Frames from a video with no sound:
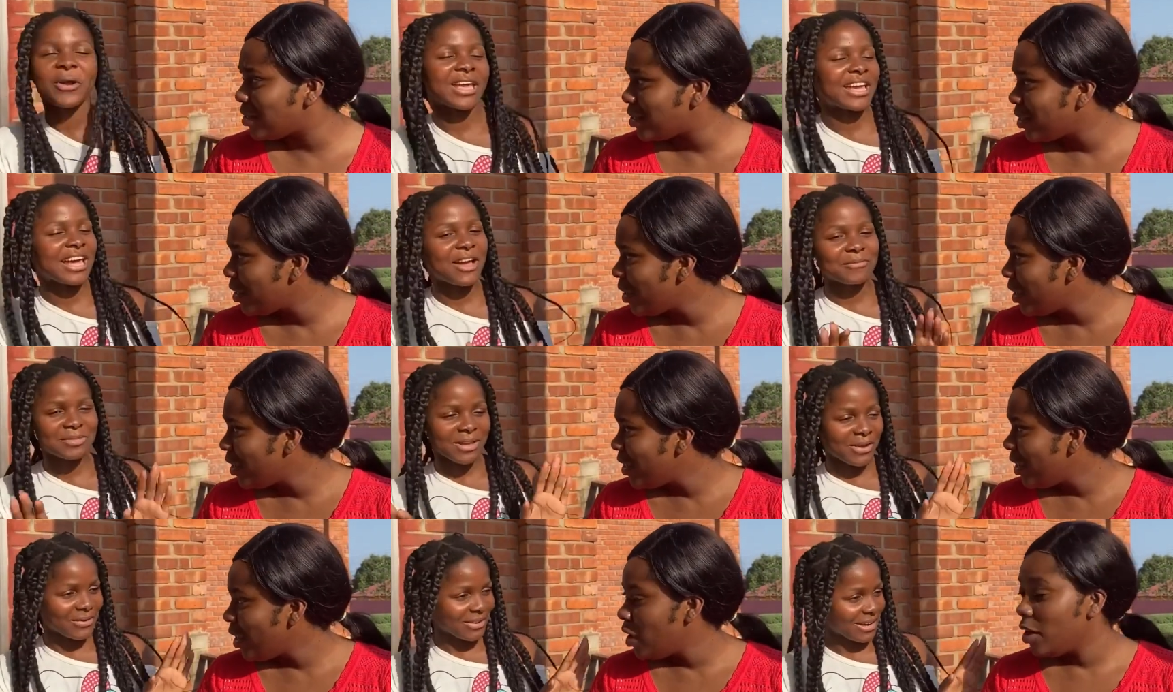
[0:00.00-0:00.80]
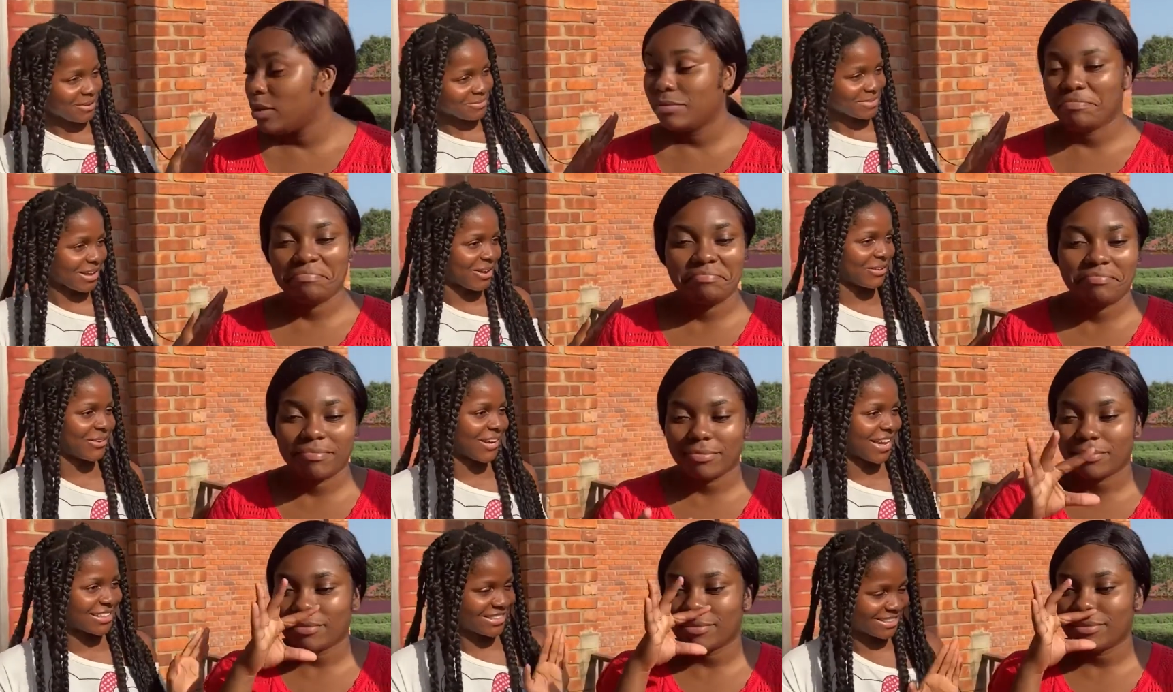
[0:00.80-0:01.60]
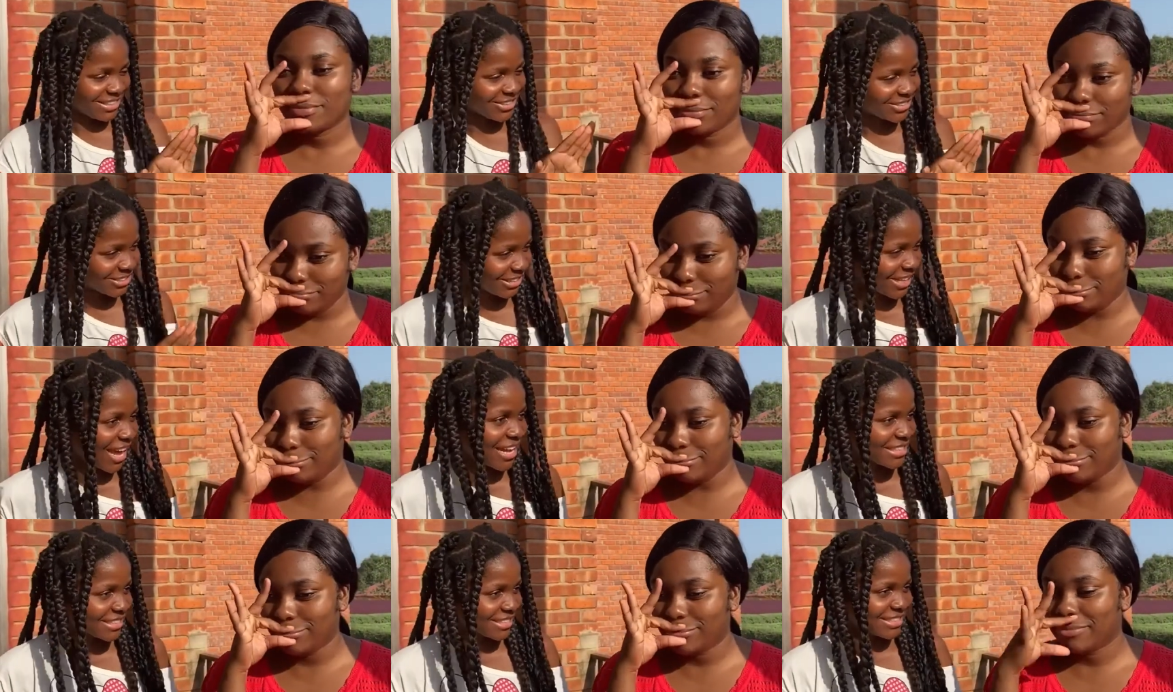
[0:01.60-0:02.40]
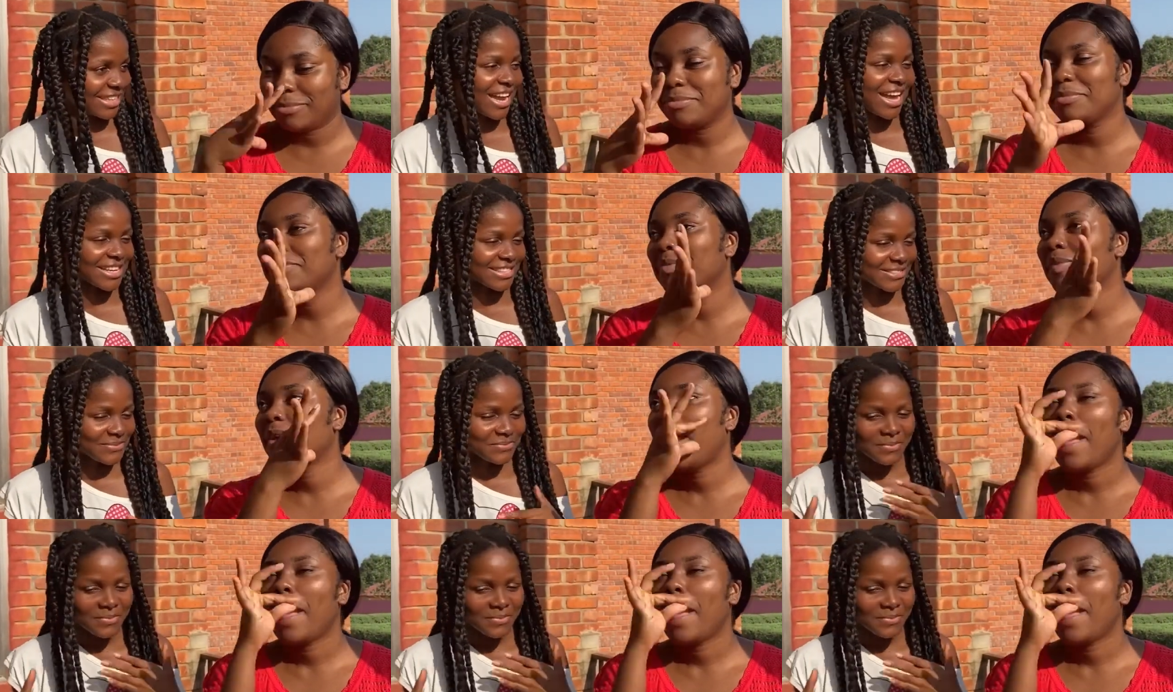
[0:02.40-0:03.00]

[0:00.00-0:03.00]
Speaker 1: Okay, calm down, calm down. Like, chill, chillax, chillax.